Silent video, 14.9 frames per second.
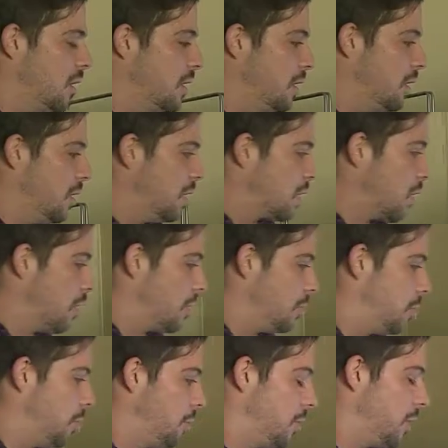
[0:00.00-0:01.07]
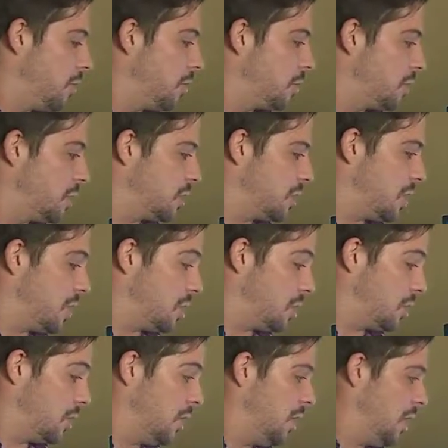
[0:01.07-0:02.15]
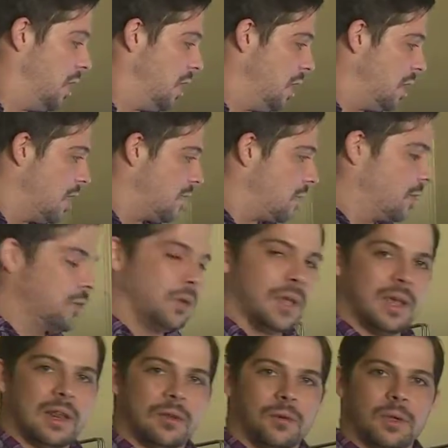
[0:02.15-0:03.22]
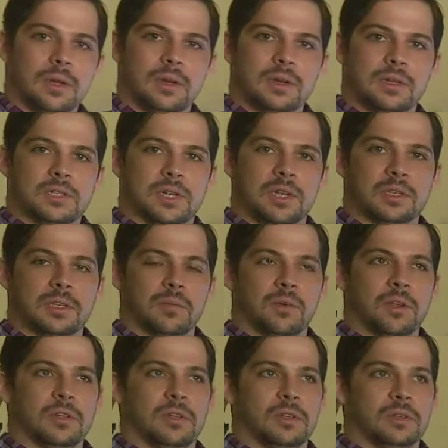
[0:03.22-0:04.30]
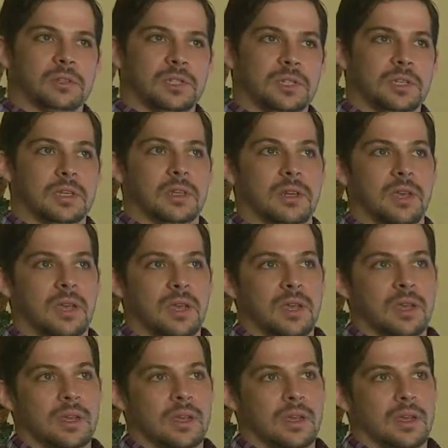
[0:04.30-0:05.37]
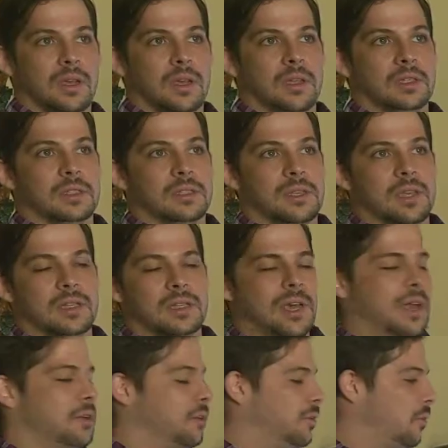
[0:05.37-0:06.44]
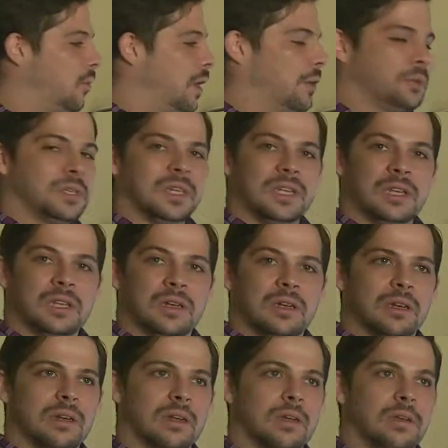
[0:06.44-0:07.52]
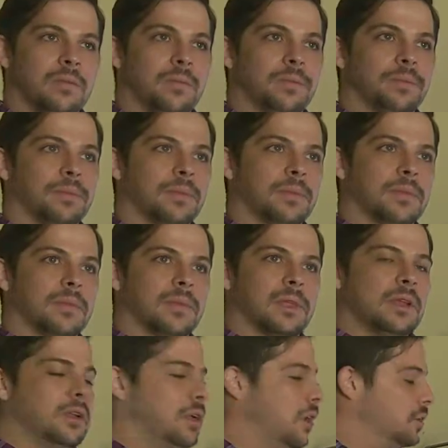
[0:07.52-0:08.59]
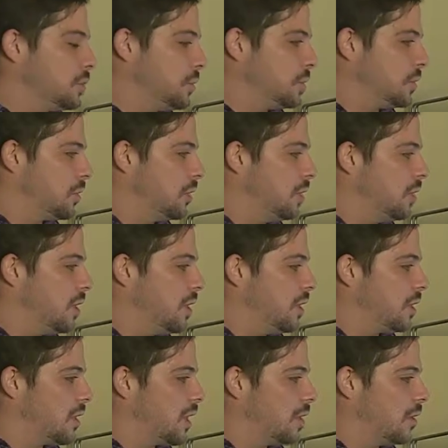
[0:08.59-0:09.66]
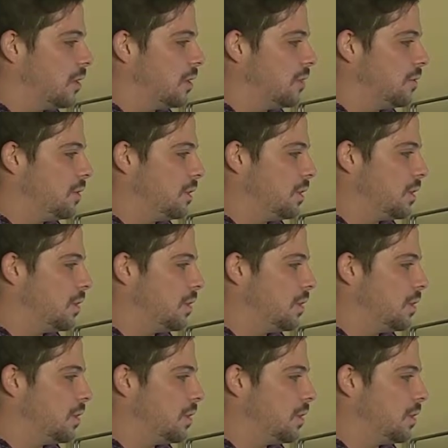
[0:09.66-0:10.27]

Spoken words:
And then cardiopulmonary resuscitation. If you're doing adequate chest compressions, you'll see a end tidal of around 10. And it's a good indicator of